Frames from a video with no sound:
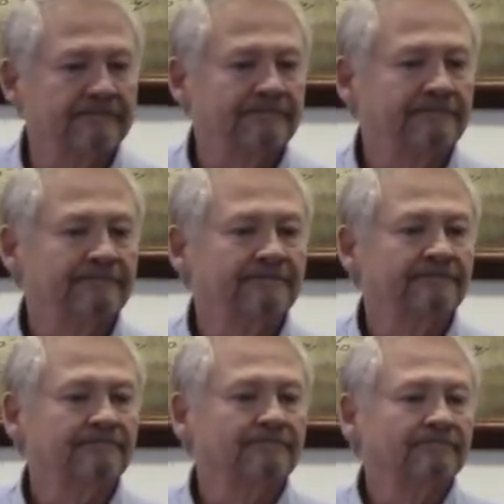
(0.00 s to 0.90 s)

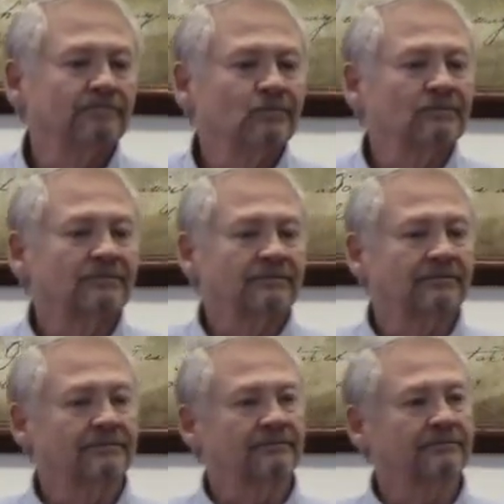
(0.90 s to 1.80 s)

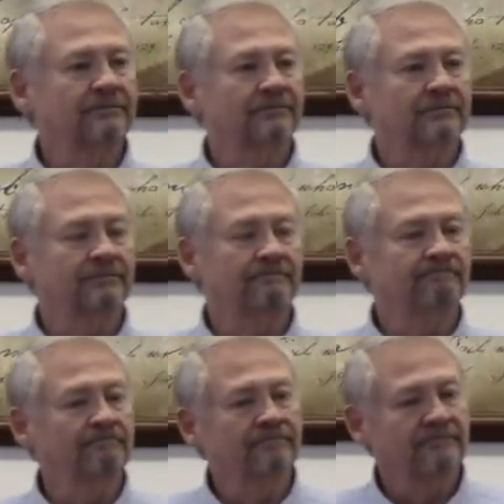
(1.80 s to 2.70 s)

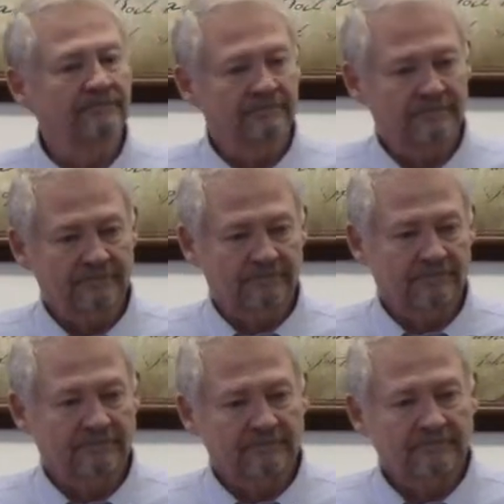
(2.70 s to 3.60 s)

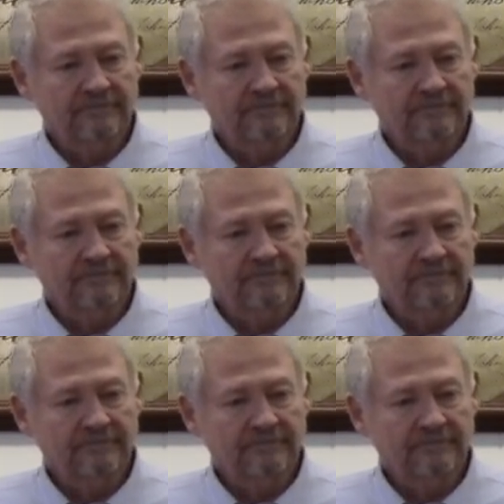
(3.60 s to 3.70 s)
[no speech]